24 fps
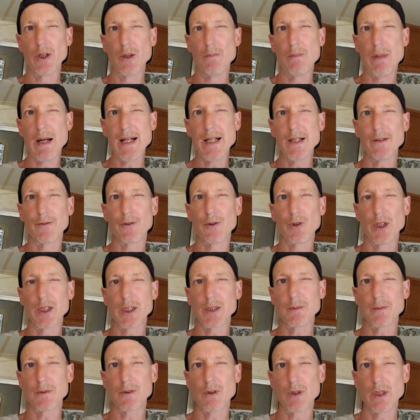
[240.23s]
little bite of
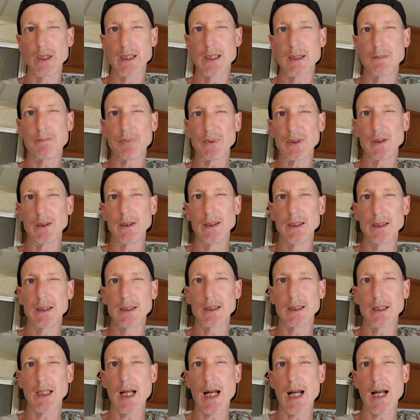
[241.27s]

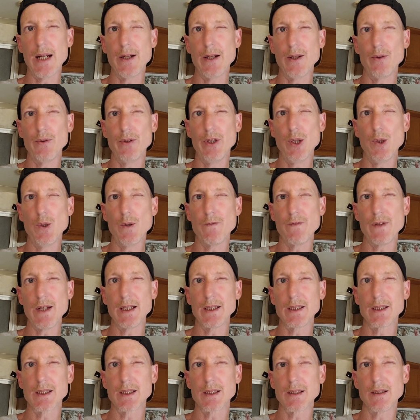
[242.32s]
crispness, I don't know if
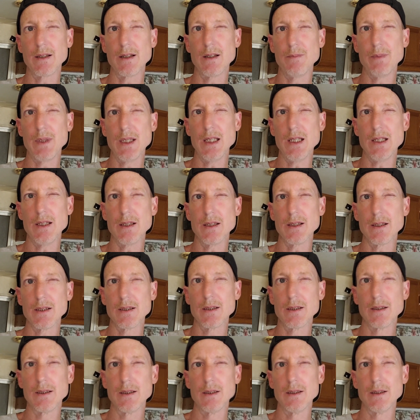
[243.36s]
that's going to be the